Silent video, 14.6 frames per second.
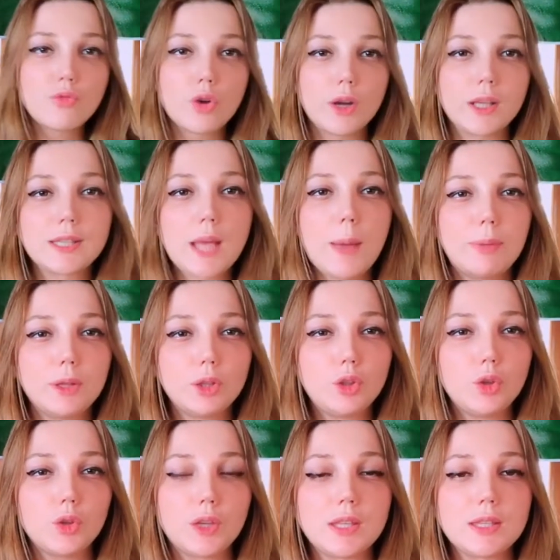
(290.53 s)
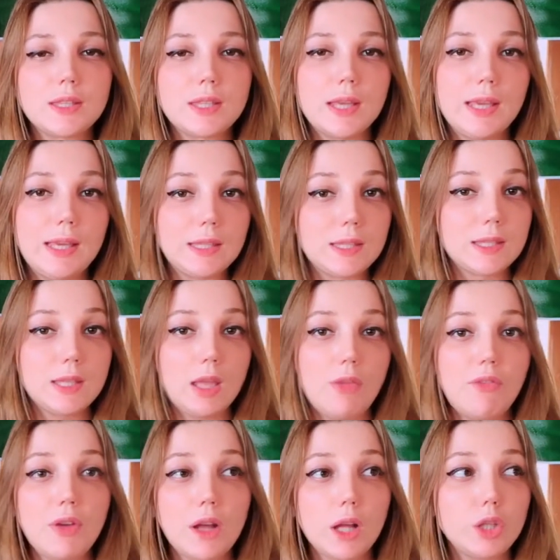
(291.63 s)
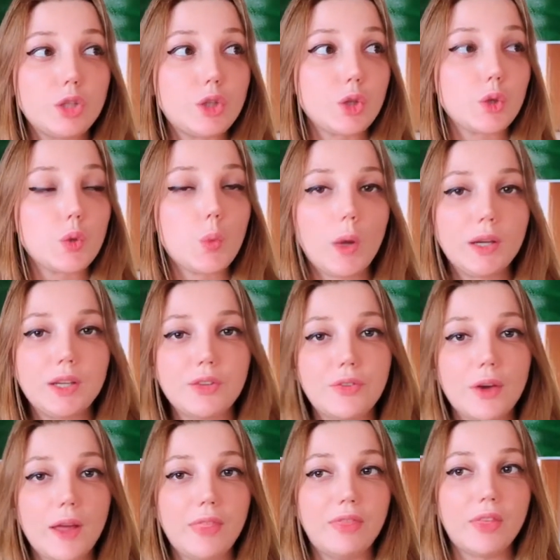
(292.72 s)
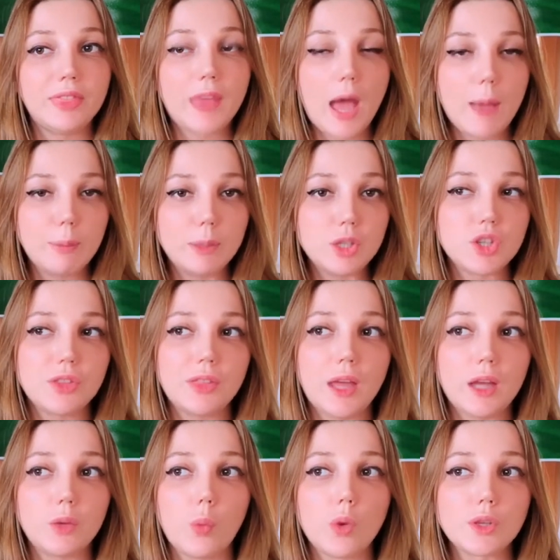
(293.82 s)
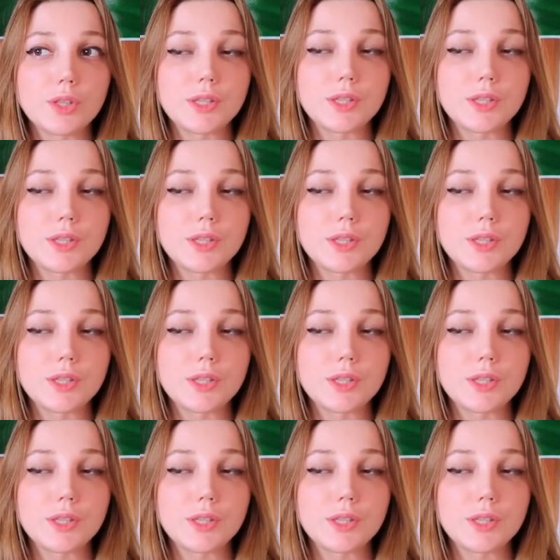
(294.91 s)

For example, you can say it's difficult to quantify the damage that was